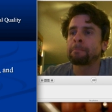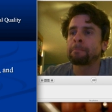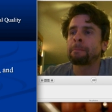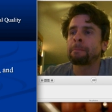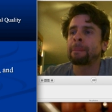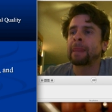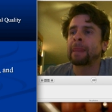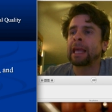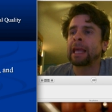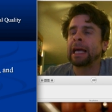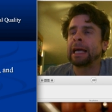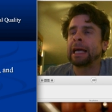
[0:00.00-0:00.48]

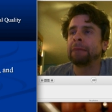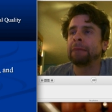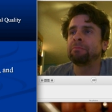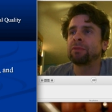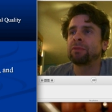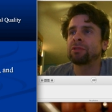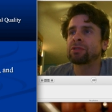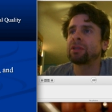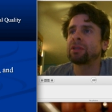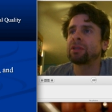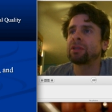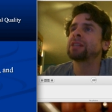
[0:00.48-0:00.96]

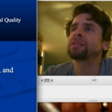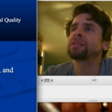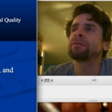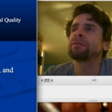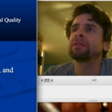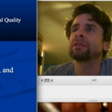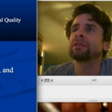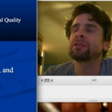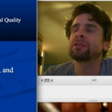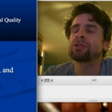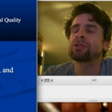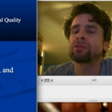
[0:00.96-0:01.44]
There's lots of
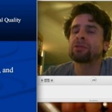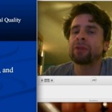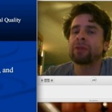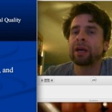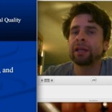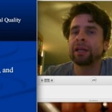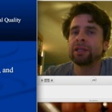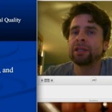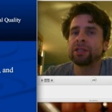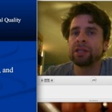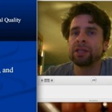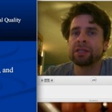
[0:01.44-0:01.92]
little
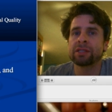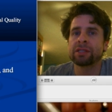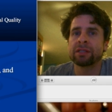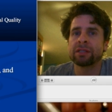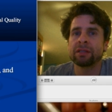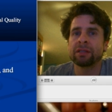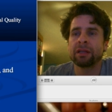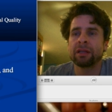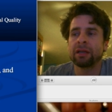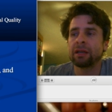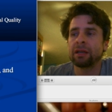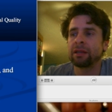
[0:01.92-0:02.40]
strategies
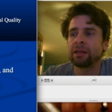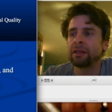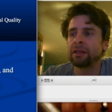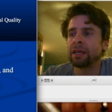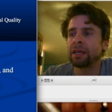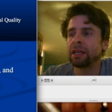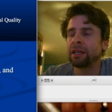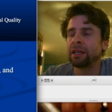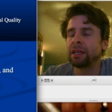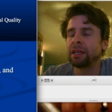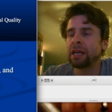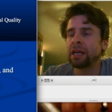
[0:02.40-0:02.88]

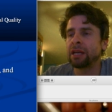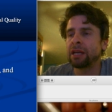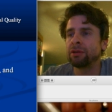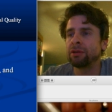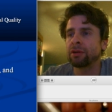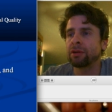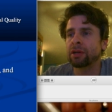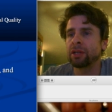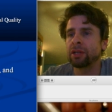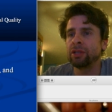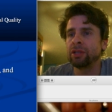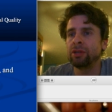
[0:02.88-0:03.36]
that an
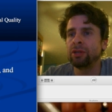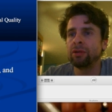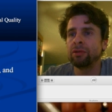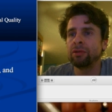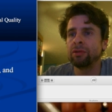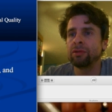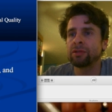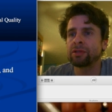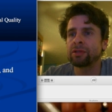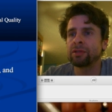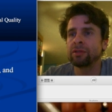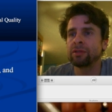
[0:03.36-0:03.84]
editor can
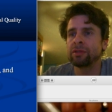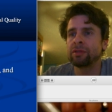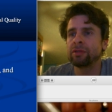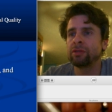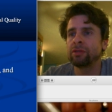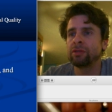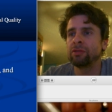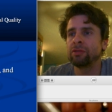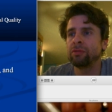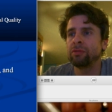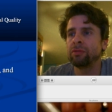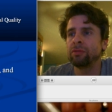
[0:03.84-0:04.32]
use
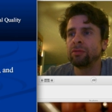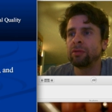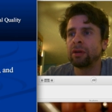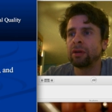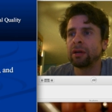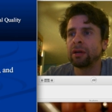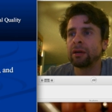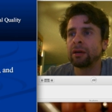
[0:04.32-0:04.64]
to,